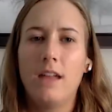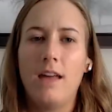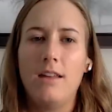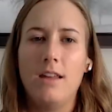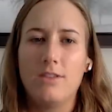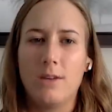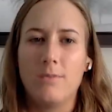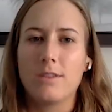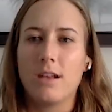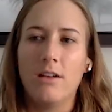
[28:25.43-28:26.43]
at in
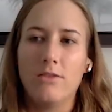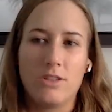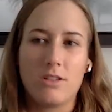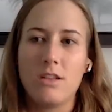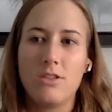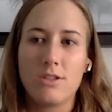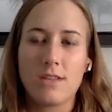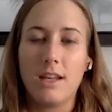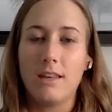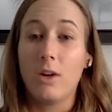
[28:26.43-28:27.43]
terms of just just
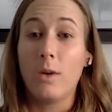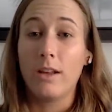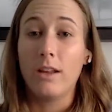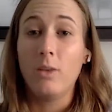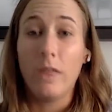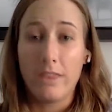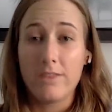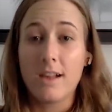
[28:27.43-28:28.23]
getting there quickly with